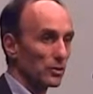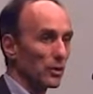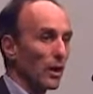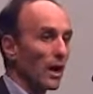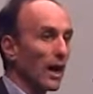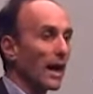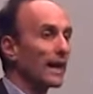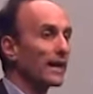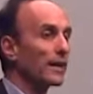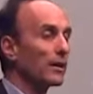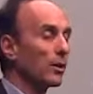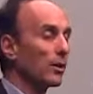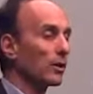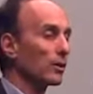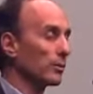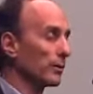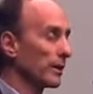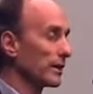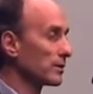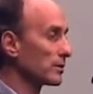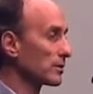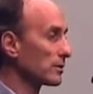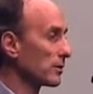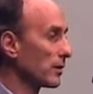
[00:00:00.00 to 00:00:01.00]
So I go to
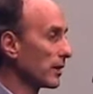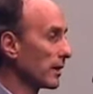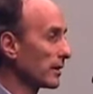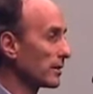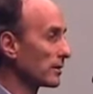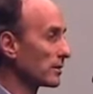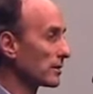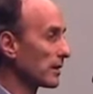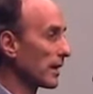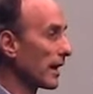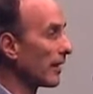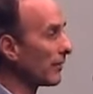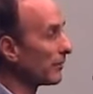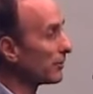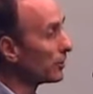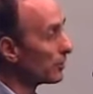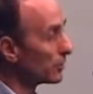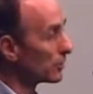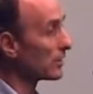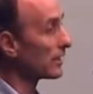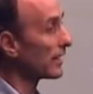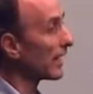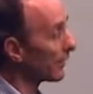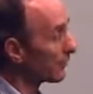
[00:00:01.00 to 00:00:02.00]
restaurants,
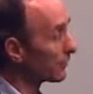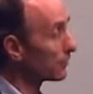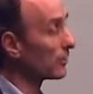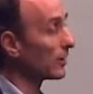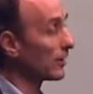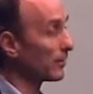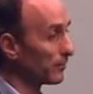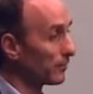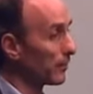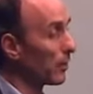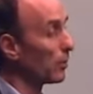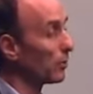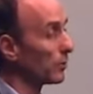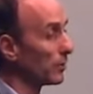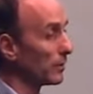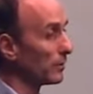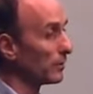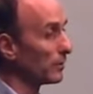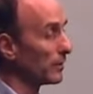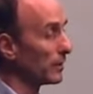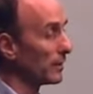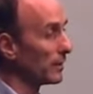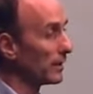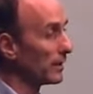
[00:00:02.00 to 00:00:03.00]
usually after I phone
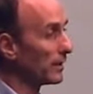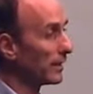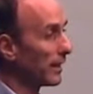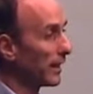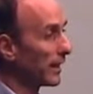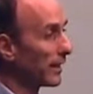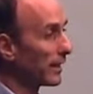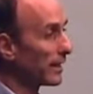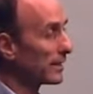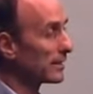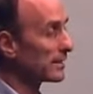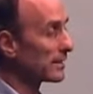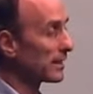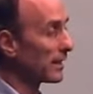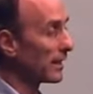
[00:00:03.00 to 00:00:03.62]
them, and I